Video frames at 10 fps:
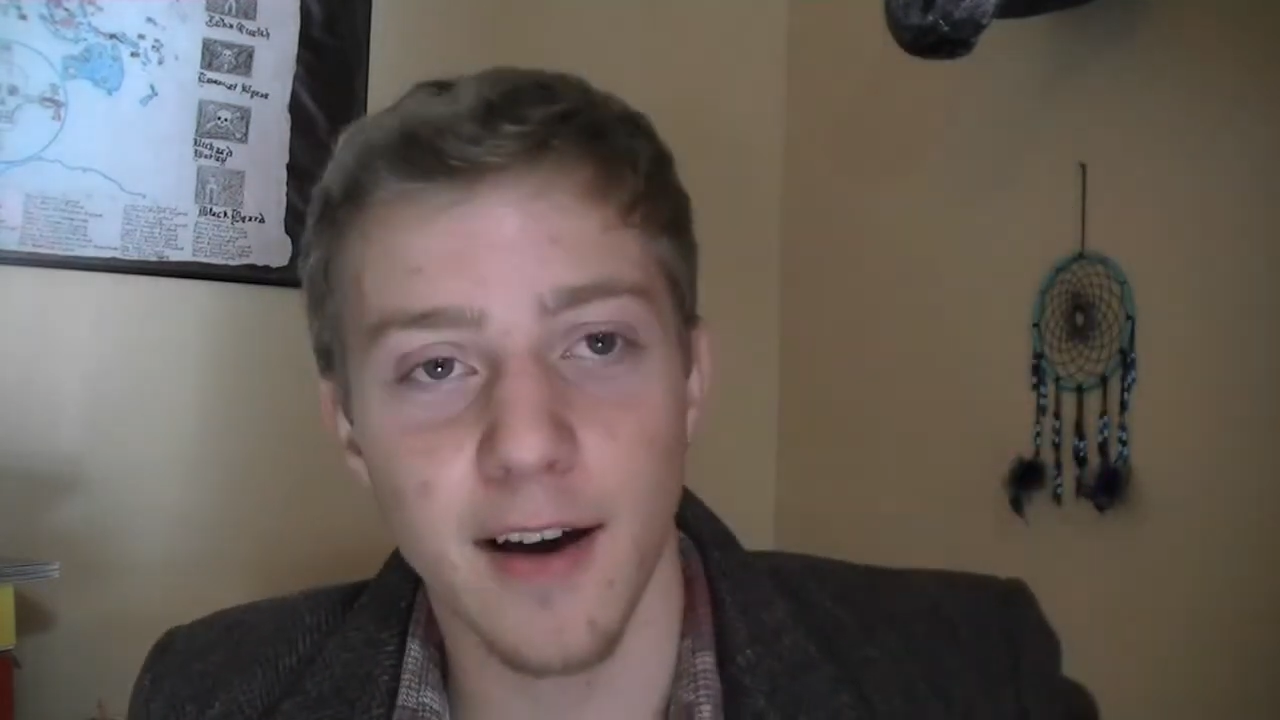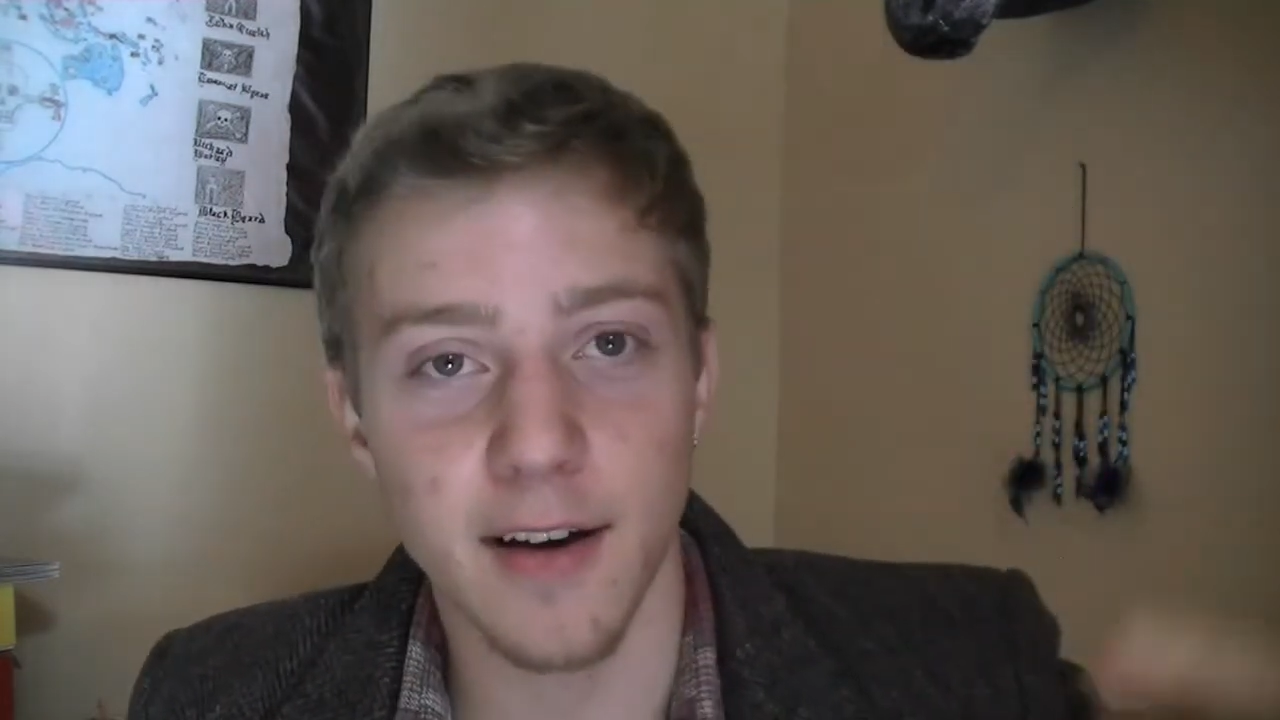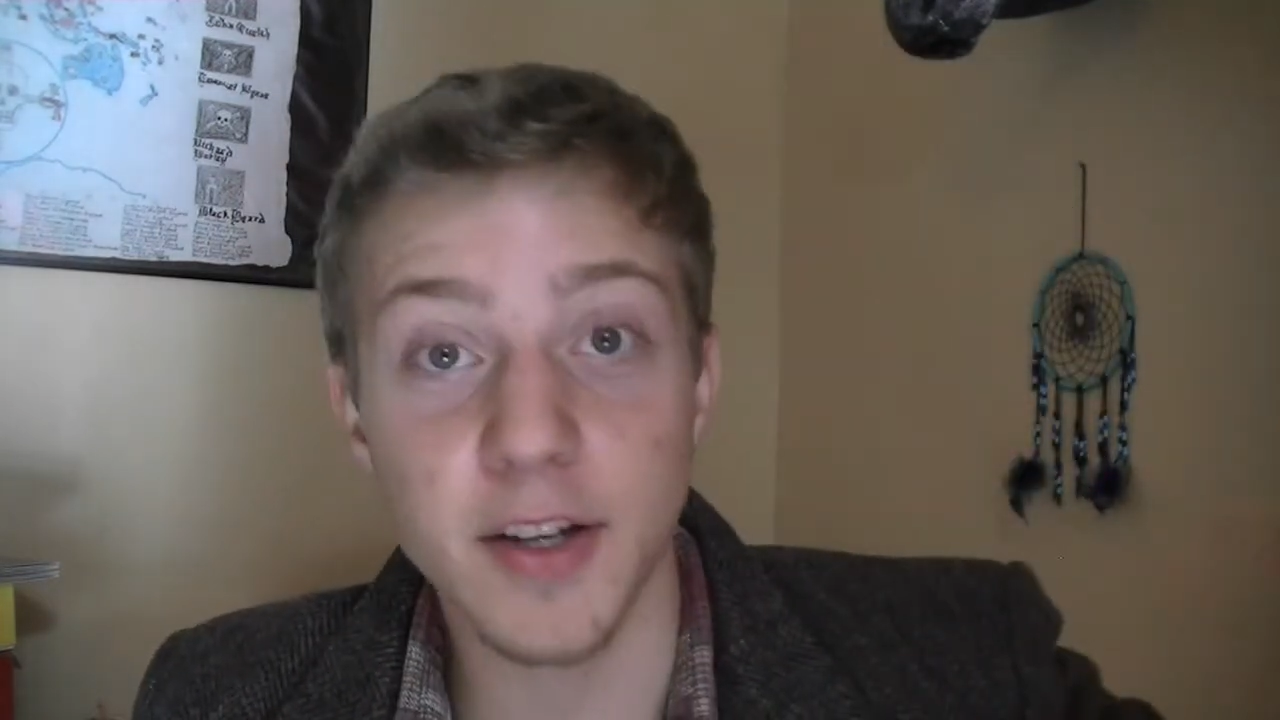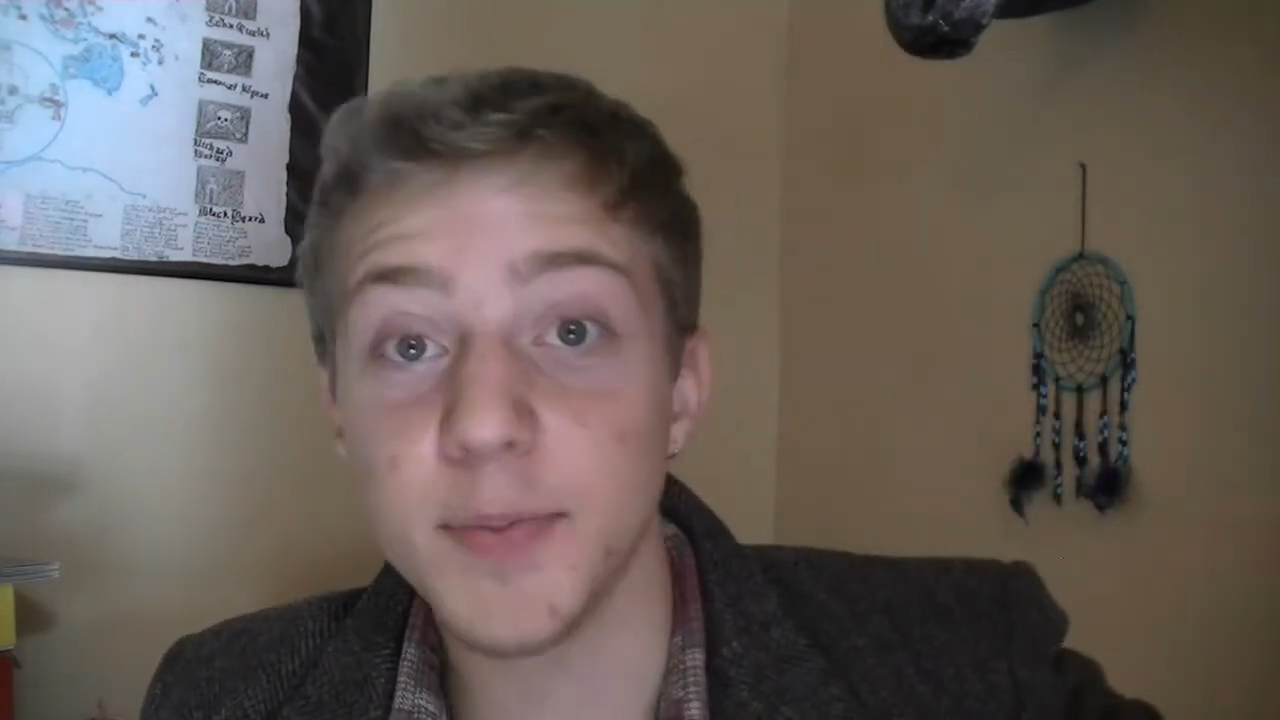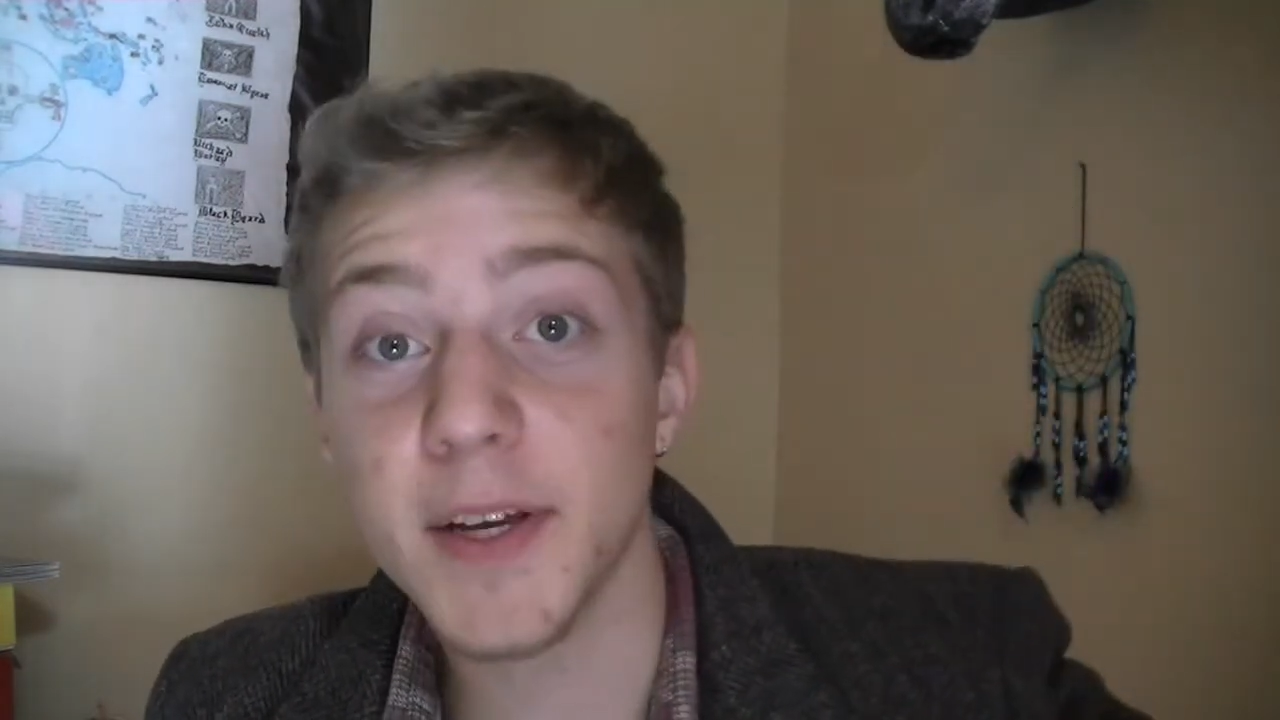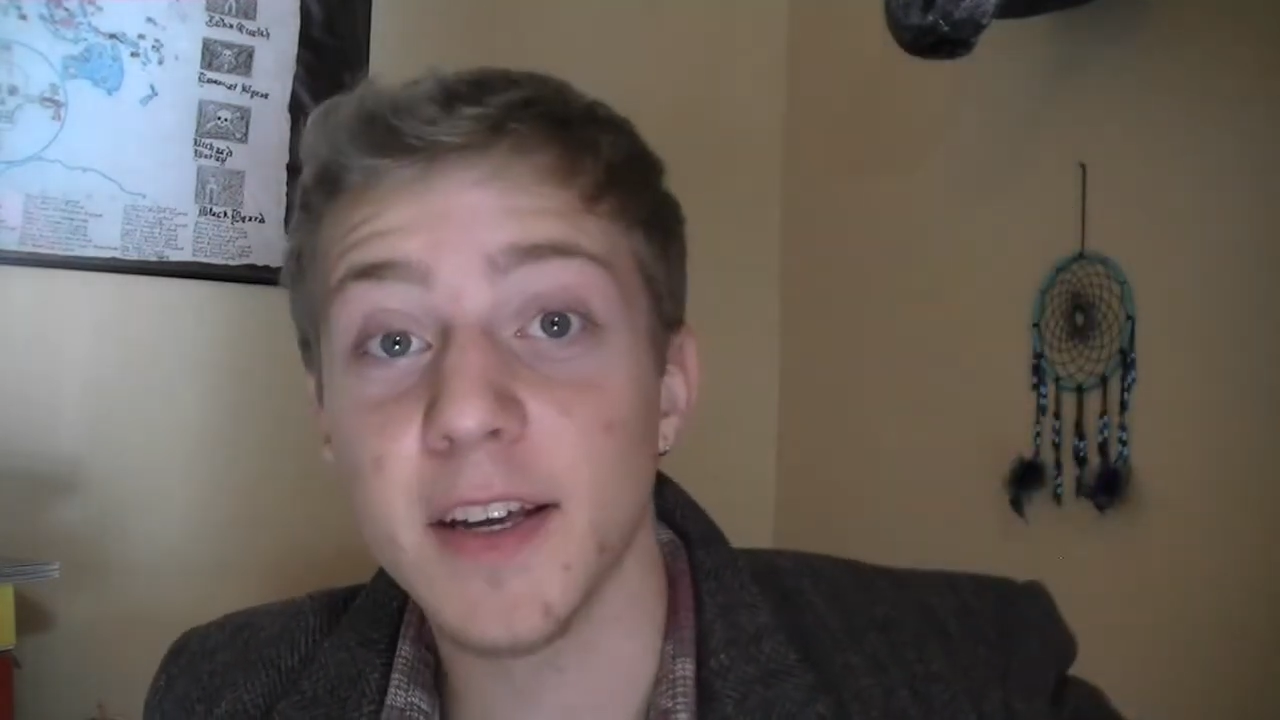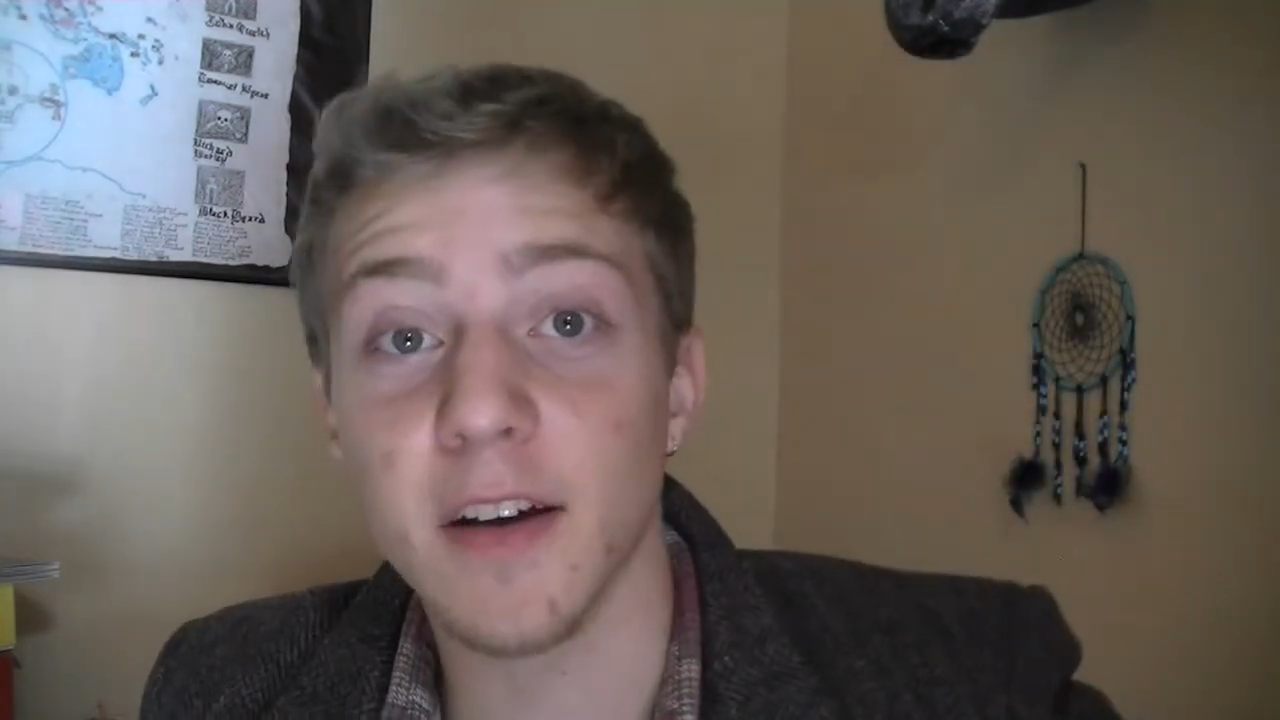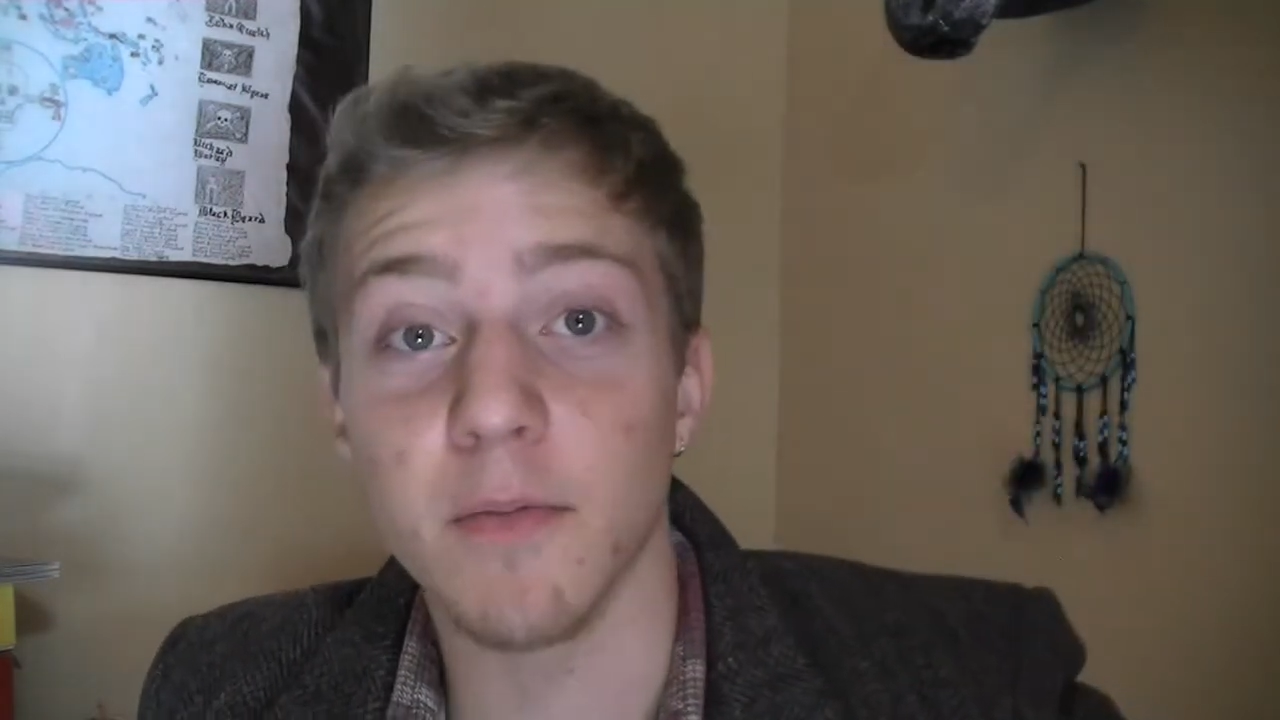Uh, speaking